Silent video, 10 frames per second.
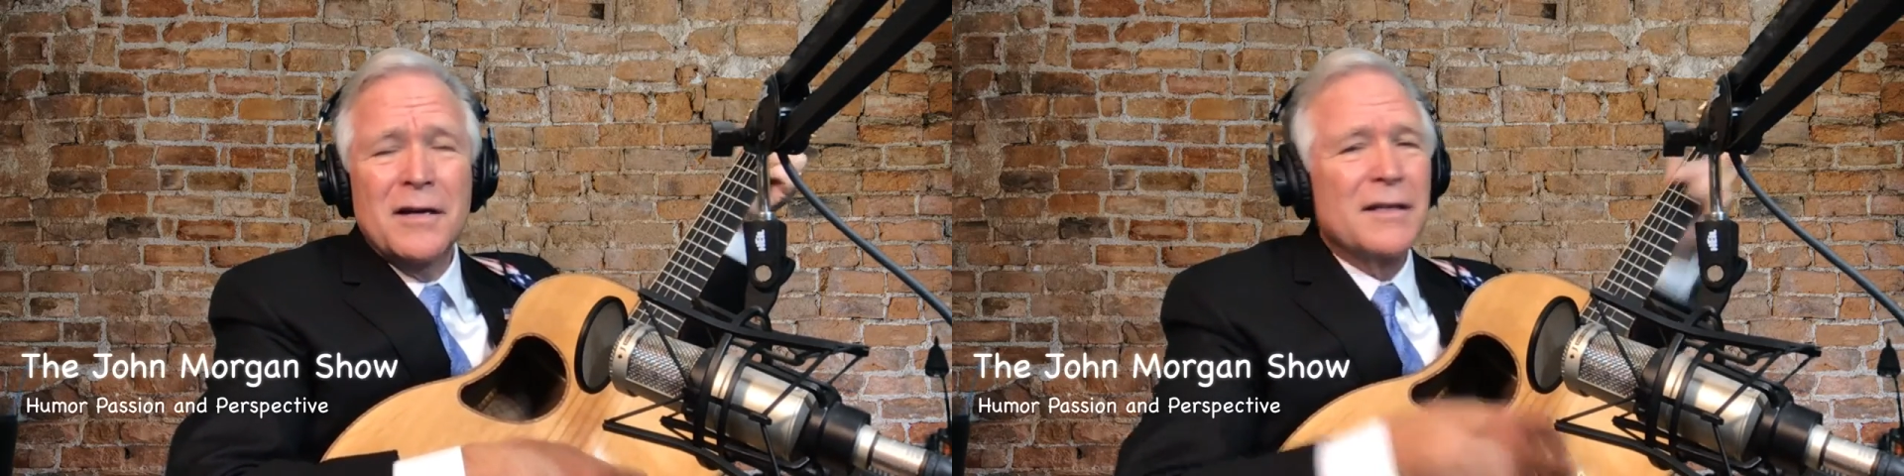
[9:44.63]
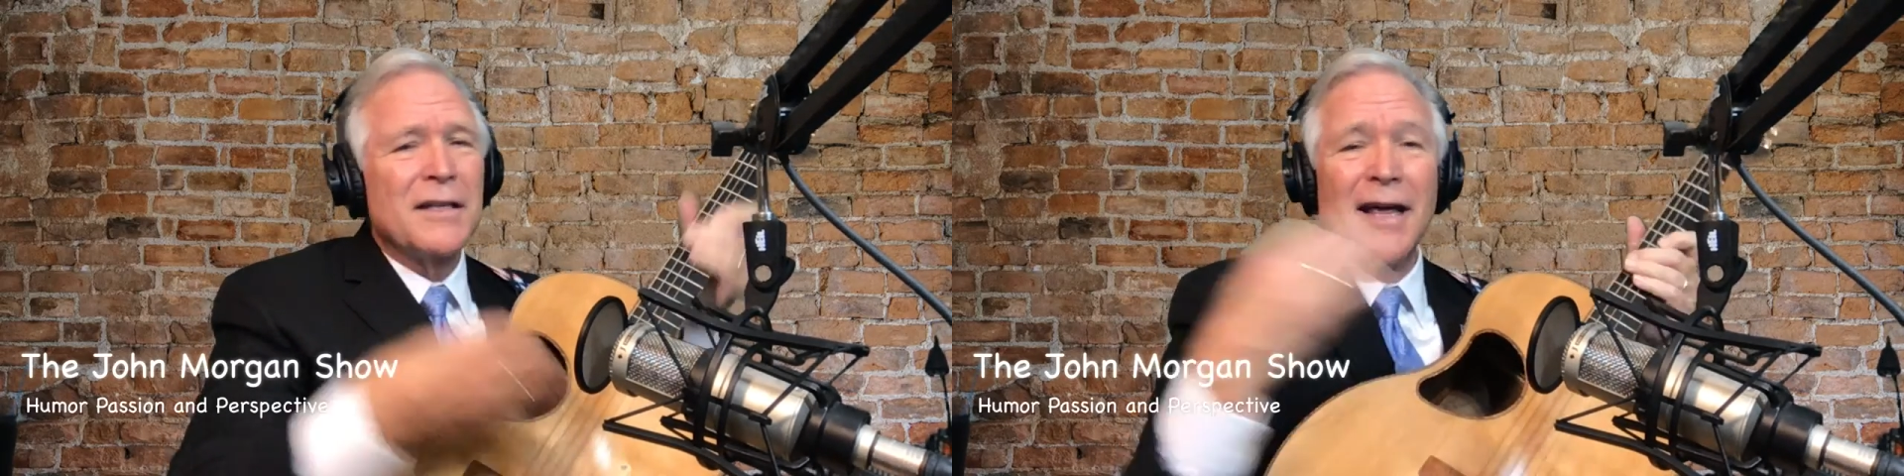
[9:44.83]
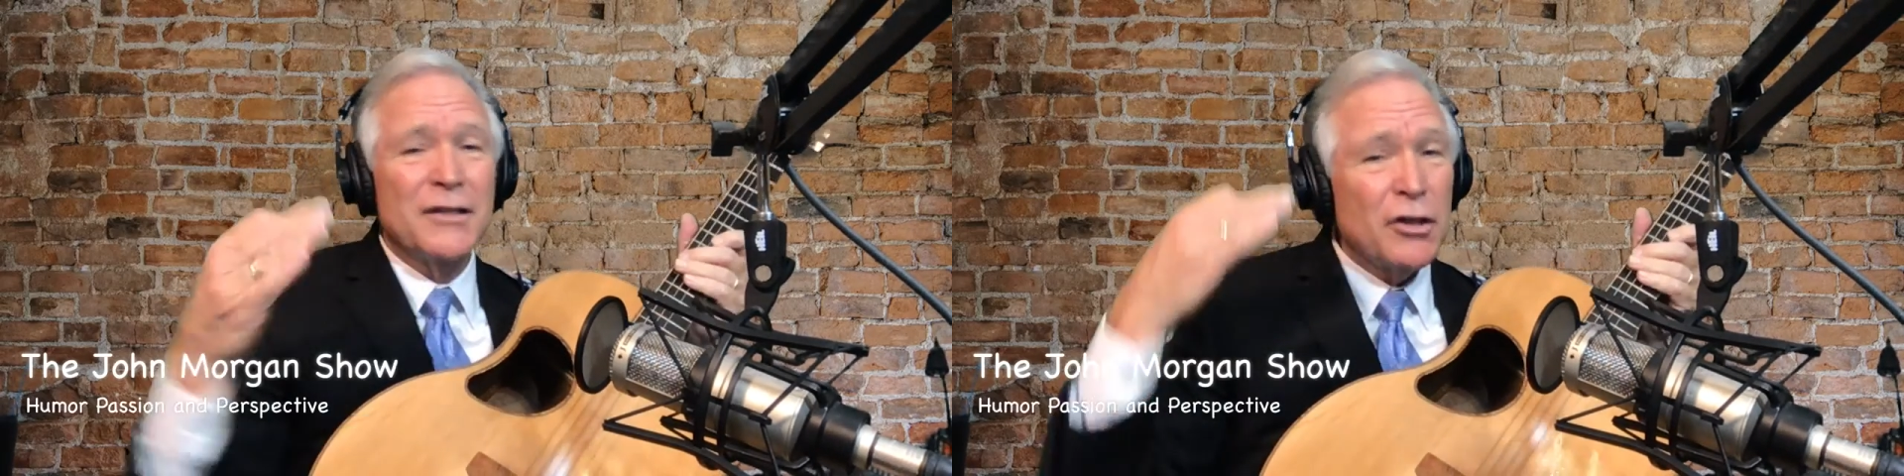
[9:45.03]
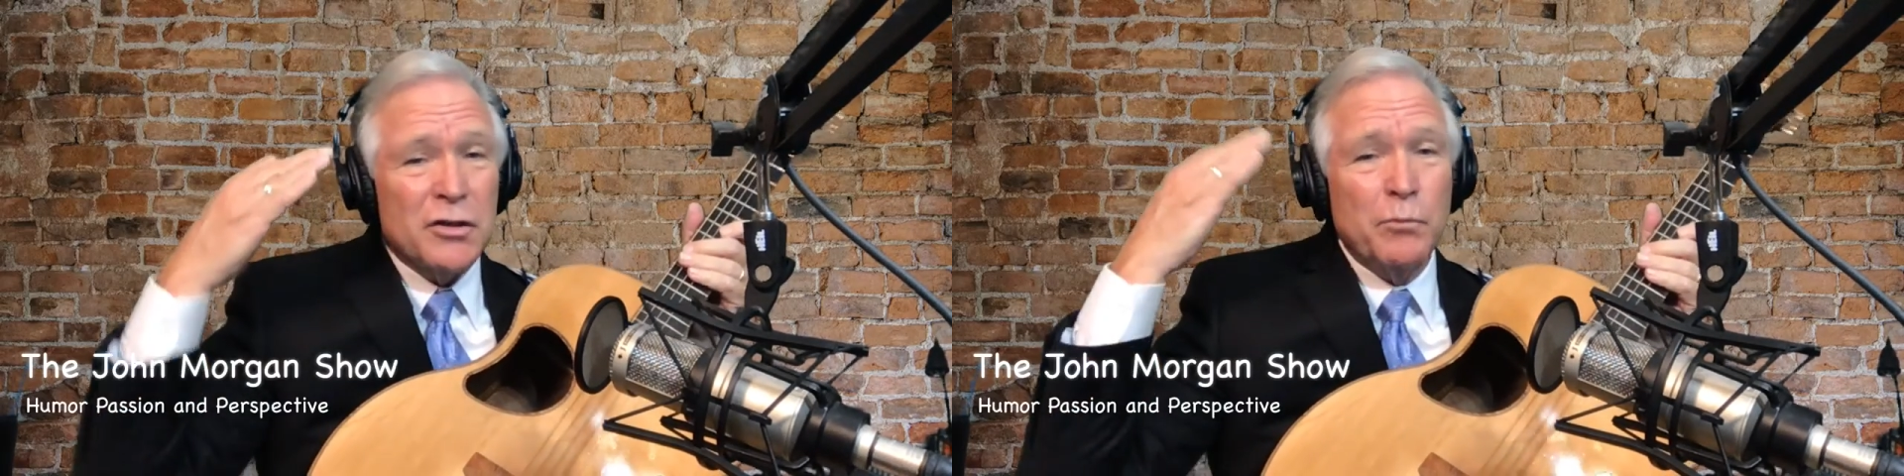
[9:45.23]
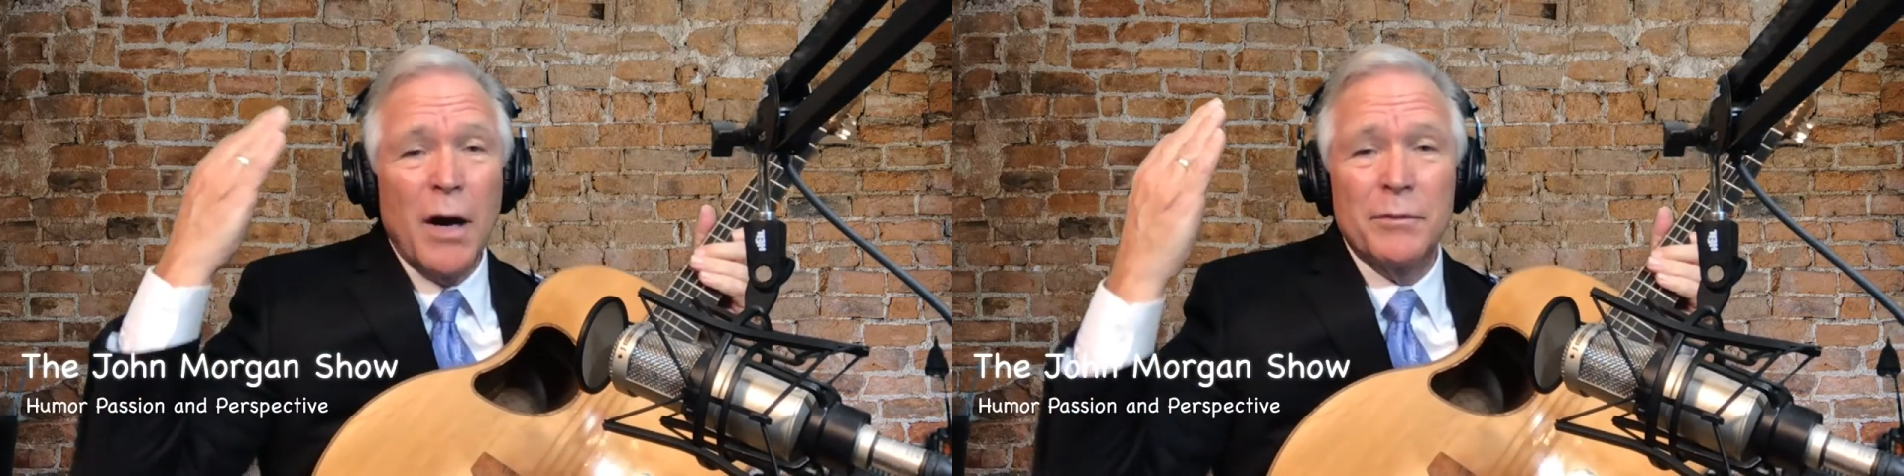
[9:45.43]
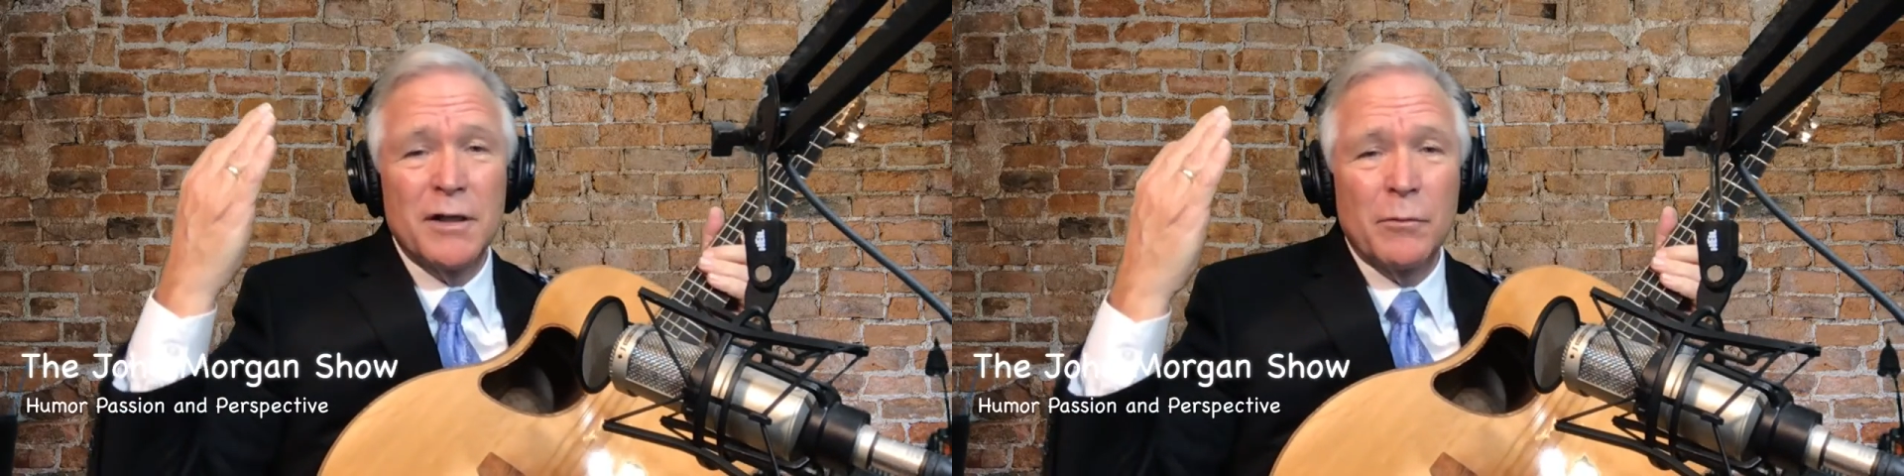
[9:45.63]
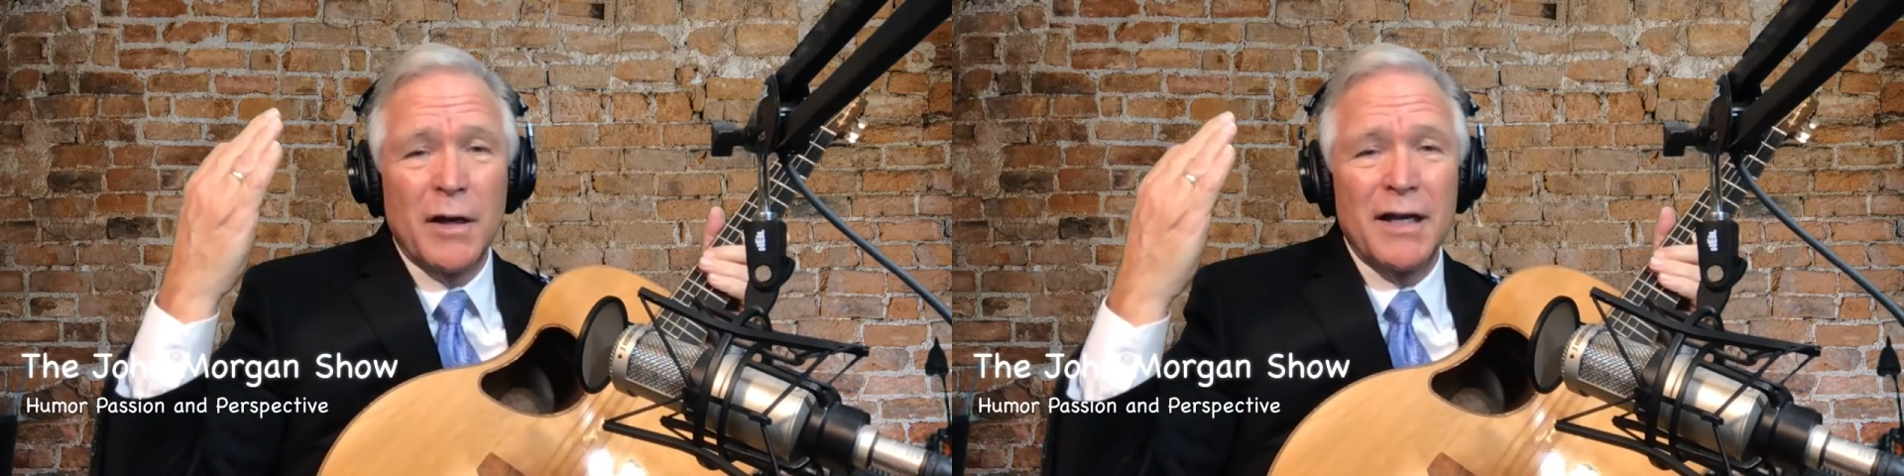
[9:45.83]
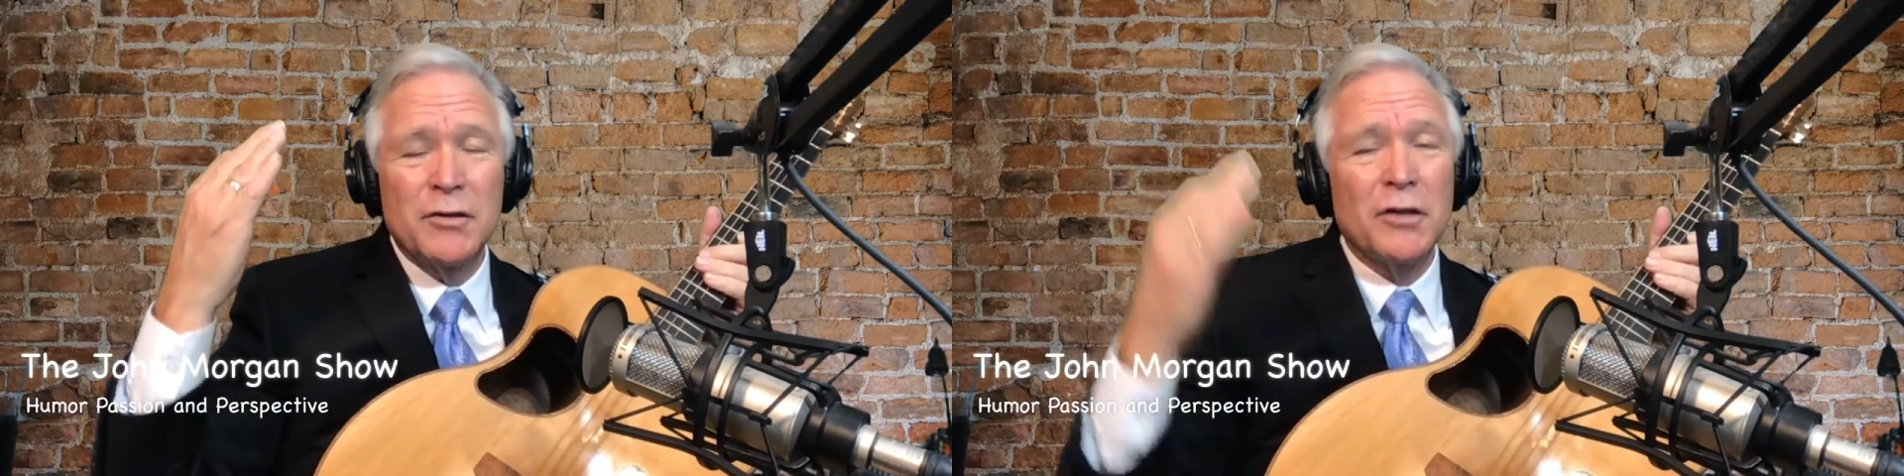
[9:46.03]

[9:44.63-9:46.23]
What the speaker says: See, that just popped into my head,